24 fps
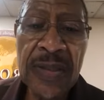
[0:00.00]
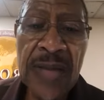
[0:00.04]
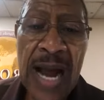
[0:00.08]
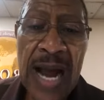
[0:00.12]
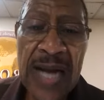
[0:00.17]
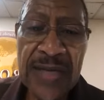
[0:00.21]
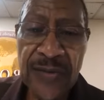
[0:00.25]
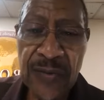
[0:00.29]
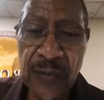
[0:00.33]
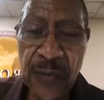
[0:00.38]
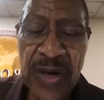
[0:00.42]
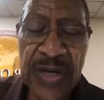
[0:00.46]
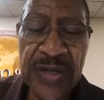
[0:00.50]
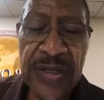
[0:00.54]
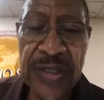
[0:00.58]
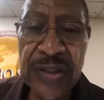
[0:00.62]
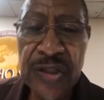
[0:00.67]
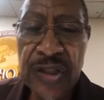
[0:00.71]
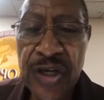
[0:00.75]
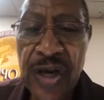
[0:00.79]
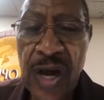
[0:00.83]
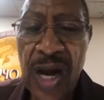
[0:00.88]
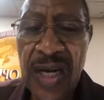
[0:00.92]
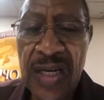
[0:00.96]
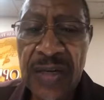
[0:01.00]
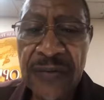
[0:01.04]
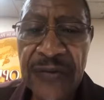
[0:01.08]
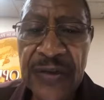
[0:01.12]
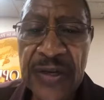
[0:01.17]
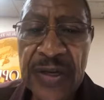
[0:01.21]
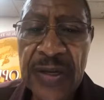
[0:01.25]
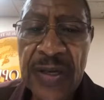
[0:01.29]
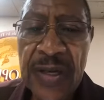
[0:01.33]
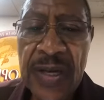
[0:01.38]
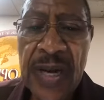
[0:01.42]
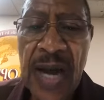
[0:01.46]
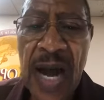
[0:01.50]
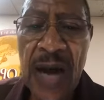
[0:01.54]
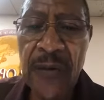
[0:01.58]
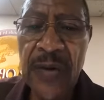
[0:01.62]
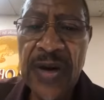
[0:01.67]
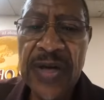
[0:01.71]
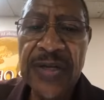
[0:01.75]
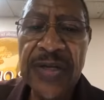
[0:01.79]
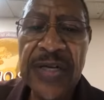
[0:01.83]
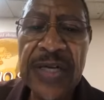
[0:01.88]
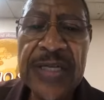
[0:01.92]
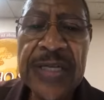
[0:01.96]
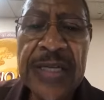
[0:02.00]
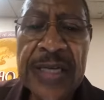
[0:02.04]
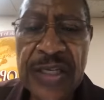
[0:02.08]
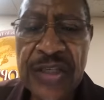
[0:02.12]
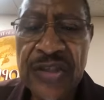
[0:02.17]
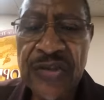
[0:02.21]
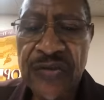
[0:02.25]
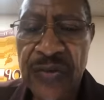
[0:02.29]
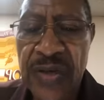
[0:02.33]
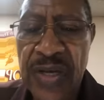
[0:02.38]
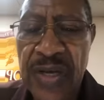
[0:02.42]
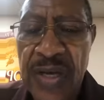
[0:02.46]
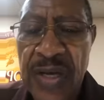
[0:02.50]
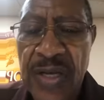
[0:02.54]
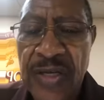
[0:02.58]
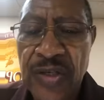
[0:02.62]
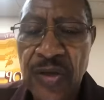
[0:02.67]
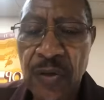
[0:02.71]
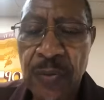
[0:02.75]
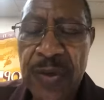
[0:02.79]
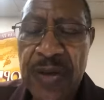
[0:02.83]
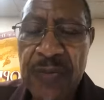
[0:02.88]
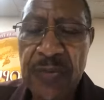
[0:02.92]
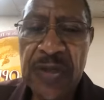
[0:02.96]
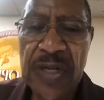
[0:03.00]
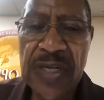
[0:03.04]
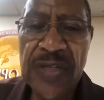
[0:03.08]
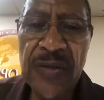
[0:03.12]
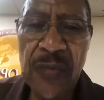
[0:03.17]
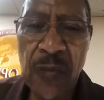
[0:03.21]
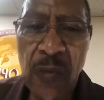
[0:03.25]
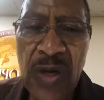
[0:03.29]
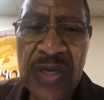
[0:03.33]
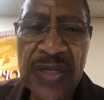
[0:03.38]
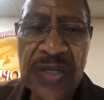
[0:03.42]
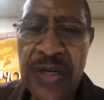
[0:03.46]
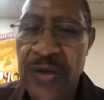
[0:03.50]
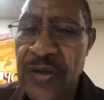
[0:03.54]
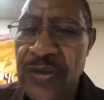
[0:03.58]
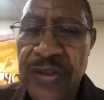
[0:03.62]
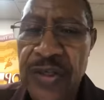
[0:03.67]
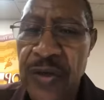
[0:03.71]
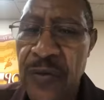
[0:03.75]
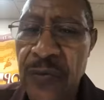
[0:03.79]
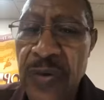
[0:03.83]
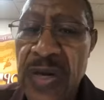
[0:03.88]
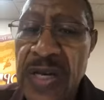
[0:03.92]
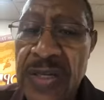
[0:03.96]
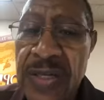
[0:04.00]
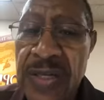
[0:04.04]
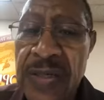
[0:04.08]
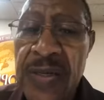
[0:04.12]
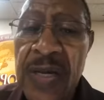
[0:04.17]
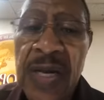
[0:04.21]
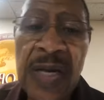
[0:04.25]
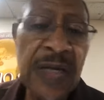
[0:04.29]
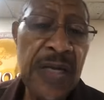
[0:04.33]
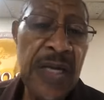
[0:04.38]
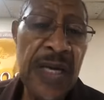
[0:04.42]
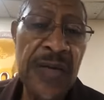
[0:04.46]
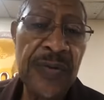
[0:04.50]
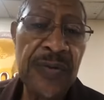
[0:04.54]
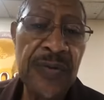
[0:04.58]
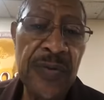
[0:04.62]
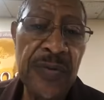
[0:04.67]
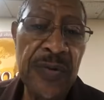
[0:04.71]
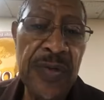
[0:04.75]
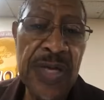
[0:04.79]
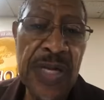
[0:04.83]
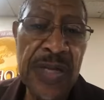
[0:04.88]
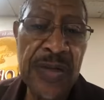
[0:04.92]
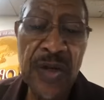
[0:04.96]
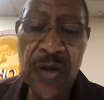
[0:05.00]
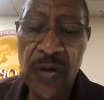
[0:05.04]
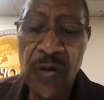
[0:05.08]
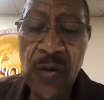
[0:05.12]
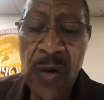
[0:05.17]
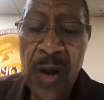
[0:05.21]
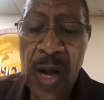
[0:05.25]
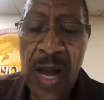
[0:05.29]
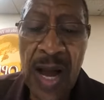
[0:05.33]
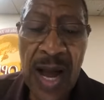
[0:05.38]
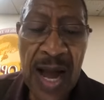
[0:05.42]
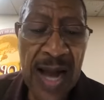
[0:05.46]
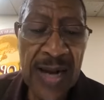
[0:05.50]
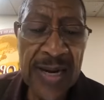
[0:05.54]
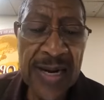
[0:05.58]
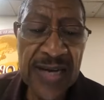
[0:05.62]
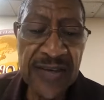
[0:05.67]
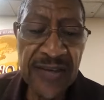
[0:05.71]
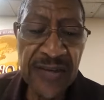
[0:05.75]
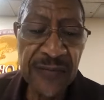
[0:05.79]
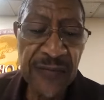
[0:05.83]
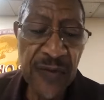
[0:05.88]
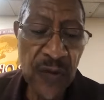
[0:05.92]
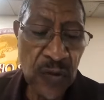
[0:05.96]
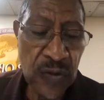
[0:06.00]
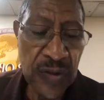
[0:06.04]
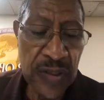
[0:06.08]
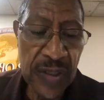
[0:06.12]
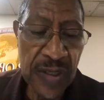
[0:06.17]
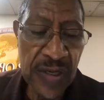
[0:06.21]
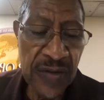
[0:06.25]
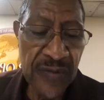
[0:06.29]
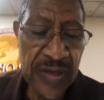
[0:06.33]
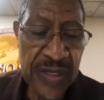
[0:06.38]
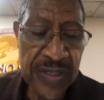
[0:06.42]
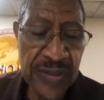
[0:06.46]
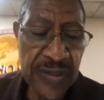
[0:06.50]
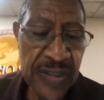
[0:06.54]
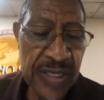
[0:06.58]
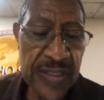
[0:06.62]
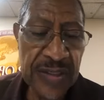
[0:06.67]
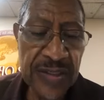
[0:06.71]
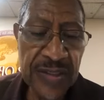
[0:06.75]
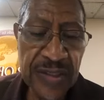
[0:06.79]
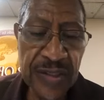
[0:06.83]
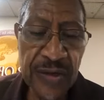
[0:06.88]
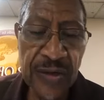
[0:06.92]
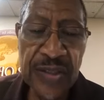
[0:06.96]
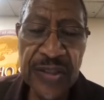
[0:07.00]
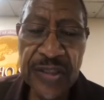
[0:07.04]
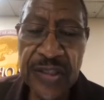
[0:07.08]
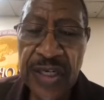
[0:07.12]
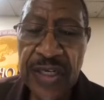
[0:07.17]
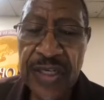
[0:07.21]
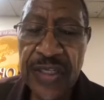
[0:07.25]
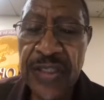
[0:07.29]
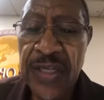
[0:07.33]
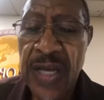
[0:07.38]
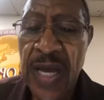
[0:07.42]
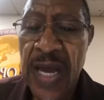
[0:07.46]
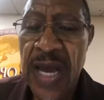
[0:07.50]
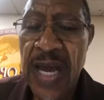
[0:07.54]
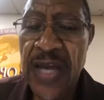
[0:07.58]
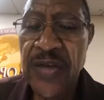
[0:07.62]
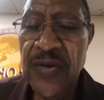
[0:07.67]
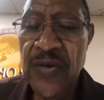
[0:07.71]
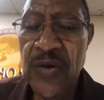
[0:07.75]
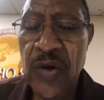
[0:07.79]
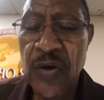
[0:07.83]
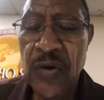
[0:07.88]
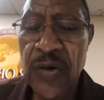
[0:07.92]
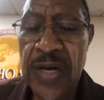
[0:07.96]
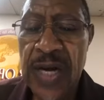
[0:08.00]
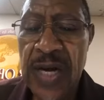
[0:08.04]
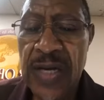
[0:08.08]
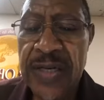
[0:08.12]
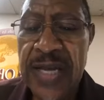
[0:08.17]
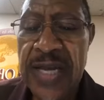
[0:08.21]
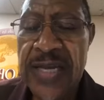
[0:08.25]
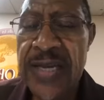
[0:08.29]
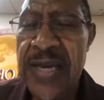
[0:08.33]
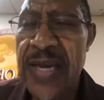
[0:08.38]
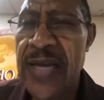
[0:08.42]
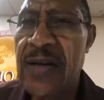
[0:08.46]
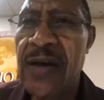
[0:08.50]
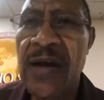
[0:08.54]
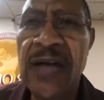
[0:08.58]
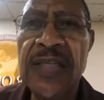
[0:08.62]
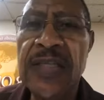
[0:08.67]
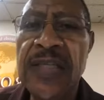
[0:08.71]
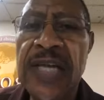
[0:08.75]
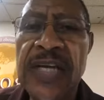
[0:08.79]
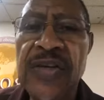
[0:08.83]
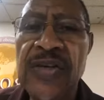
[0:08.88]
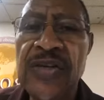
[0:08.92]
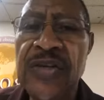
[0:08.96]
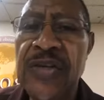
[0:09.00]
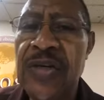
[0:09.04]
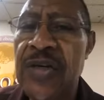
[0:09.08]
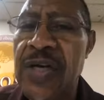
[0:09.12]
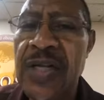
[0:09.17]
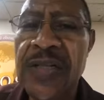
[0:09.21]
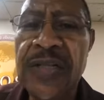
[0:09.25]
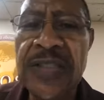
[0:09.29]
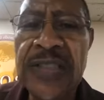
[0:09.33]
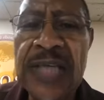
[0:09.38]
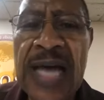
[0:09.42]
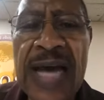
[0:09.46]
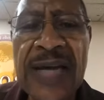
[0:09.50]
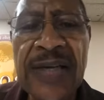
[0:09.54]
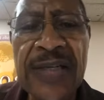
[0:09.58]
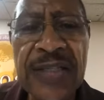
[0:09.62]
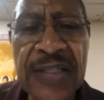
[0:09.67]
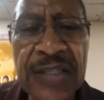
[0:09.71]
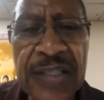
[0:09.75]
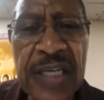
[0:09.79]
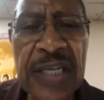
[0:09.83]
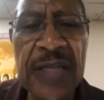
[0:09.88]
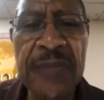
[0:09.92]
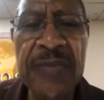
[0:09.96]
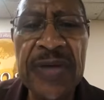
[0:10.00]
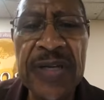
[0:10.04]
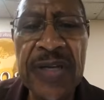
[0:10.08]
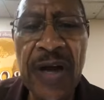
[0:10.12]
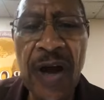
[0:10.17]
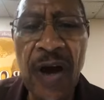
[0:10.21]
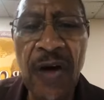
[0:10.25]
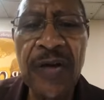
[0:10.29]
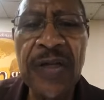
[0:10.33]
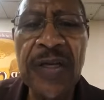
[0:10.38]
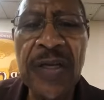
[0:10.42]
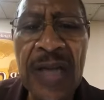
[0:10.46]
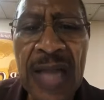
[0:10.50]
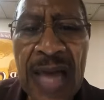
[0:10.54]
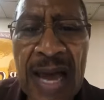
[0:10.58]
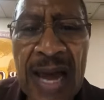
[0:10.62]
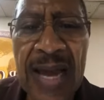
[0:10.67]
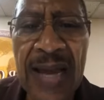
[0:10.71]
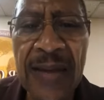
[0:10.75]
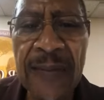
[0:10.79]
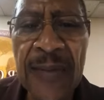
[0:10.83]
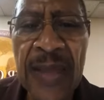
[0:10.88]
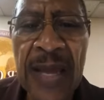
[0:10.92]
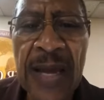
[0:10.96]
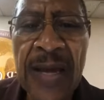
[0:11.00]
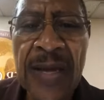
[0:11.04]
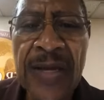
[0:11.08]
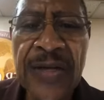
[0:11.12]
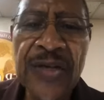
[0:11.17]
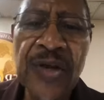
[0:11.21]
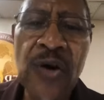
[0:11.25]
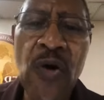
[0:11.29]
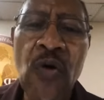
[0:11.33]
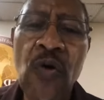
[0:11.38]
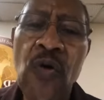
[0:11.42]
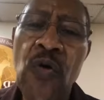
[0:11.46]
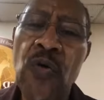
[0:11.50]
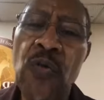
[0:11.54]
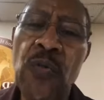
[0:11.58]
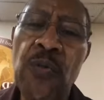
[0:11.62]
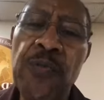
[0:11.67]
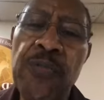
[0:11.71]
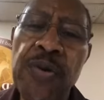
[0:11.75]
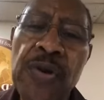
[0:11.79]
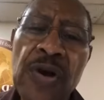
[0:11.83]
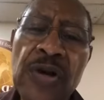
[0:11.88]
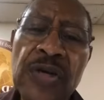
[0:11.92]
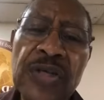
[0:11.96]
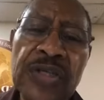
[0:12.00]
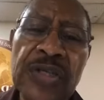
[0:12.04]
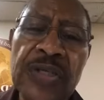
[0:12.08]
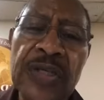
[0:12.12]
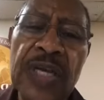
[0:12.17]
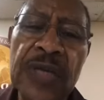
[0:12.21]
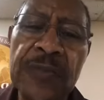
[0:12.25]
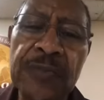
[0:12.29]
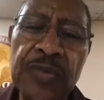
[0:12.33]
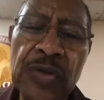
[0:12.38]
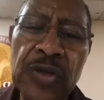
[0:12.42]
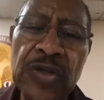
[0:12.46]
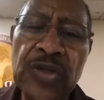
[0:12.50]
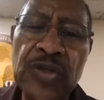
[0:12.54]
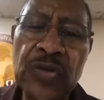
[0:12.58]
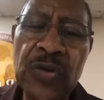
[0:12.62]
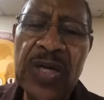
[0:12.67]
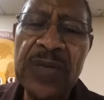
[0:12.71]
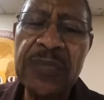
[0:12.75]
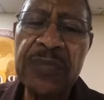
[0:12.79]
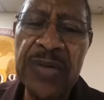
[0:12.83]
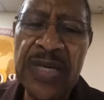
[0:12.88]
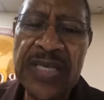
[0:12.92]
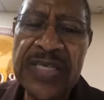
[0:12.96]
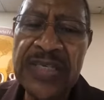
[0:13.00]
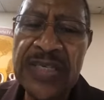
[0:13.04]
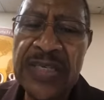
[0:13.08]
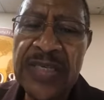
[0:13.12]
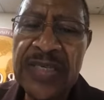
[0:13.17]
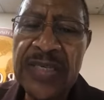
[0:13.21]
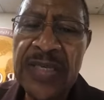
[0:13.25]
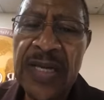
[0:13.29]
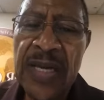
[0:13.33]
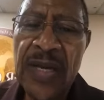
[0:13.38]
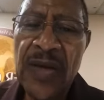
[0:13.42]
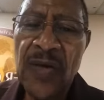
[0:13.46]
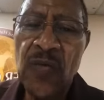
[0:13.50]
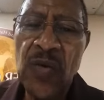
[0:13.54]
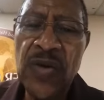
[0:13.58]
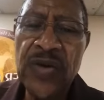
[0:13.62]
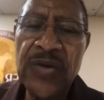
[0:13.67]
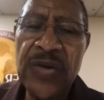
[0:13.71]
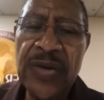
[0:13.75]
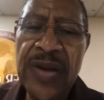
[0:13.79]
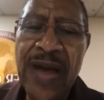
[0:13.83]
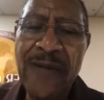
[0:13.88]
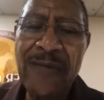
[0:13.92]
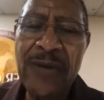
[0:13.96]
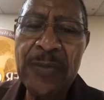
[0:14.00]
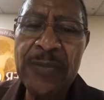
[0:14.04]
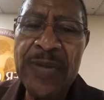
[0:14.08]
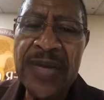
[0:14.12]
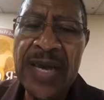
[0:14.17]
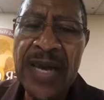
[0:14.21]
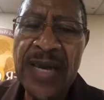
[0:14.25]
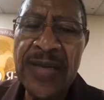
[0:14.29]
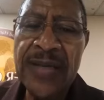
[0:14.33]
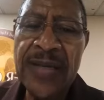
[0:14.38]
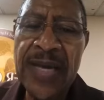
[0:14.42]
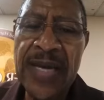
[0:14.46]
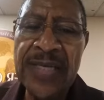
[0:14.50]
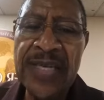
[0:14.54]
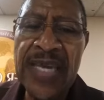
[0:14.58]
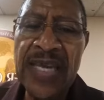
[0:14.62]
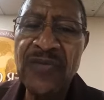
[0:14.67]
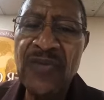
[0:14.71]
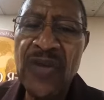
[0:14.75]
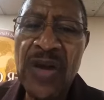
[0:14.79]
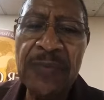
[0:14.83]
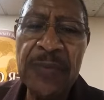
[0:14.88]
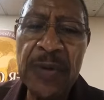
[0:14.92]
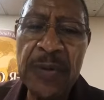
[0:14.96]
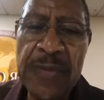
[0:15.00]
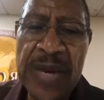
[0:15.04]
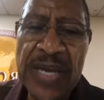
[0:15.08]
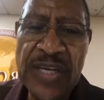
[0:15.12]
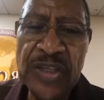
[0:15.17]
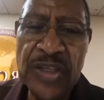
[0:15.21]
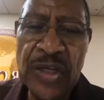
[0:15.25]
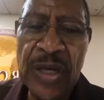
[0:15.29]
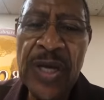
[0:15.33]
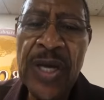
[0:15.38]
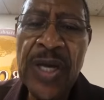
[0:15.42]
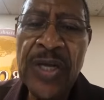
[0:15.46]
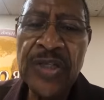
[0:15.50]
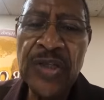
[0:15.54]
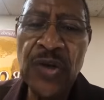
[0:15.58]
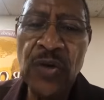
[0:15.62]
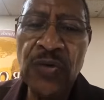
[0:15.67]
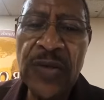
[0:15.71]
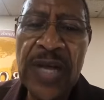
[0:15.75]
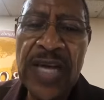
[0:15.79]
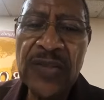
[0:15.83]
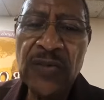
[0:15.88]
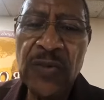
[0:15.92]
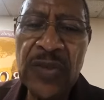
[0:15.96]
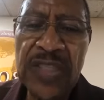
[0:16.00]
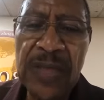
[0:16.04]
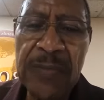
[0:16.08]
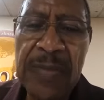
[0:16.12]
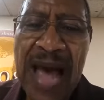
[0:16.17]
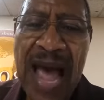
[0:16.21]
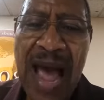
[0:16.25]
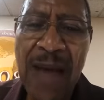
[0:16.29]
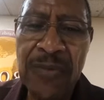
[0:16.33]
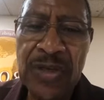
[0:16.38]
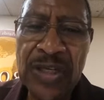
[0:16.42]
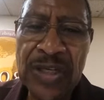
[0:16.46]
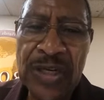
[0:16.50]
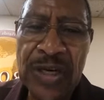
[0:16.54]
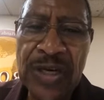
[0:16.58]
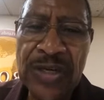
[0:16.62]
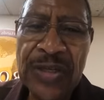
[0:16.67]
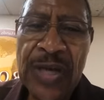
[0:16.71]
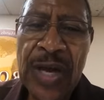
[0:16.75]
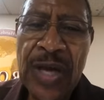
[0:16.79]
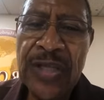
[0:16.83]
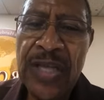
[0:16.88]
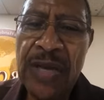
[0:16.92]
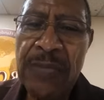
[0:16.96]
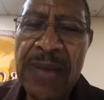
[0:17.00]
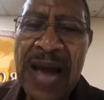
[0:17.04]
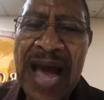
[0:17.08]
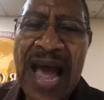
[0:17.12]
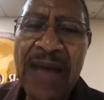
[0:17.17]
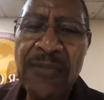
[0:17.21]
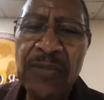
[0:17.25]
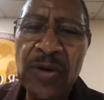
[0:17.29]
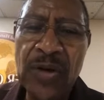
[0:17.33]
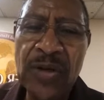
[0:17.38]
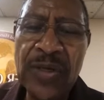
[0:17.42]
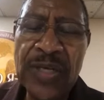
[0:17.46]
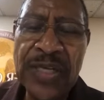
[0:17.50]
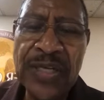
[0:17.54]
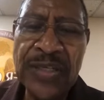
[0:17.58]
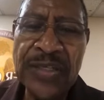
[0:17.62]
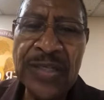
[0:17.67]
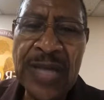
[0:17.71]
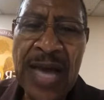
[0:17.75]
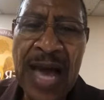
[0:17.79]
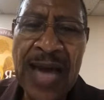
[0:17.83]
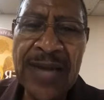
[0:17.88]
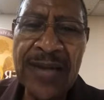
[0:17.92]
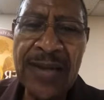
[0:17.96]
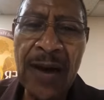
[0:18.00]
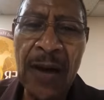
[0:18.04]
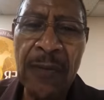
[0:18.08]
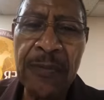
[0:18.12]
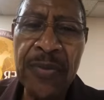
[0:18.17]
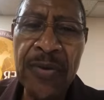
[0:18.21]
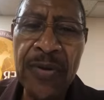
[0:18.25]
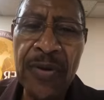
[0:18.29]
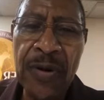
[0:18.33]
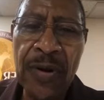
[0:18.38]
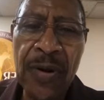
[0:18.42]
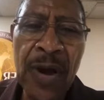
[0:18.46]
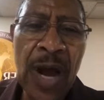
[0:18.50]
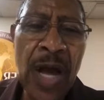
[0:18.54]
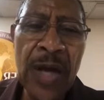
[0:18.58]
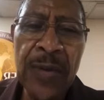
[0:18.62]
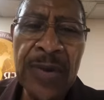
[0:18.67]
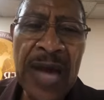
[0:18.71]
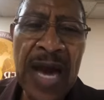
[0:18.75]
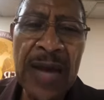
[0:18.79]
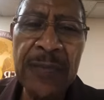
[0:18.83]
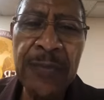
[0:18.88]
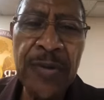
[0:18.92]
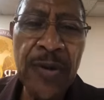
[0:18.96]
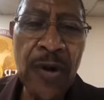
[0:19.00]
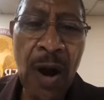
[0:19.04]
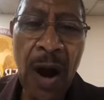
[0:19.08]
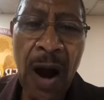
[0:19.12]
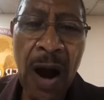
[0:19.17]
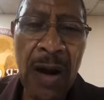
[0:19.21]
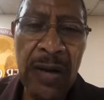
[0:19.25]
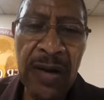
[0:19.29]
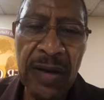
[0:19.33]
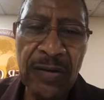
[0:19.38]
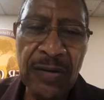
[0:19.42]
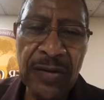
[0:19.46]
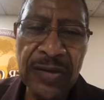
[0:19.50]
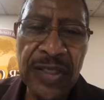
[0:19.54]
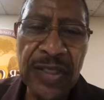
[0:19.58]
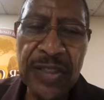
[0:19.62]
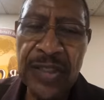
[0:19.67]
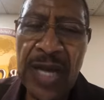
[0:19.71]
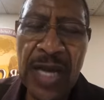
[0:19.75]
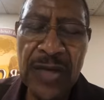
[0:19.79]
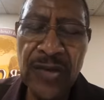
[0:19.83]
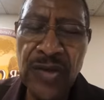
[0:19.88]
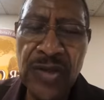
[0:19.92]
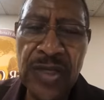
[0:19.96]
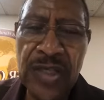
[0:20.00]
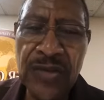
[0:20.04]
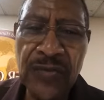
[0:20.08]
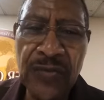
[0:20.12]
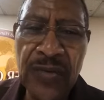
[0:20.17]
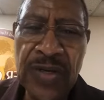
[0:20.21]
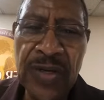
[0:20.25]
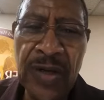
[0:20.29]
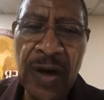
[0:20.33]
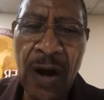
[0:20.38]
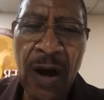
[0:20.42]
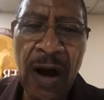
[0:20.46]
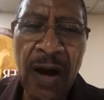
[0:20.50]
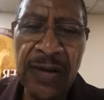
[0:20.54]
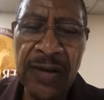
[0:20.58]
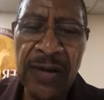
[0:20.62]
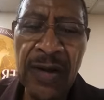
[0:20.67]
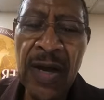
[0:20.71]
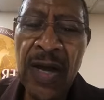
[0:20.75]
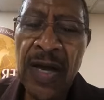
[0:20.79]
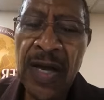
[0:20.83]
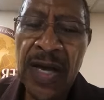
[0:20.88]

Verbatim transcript: I read it in geography. I read it in history. So people that weren't interested in reading, and, you know, I got some folks that live in certain cities, and you go there and they can't hardly take you to the other side of the city and been there all their life. So books can put you in places where you've never been and give you information. So that's what the Bible does. The Bible is not a pure, not pure articles. It's not you just reading the article.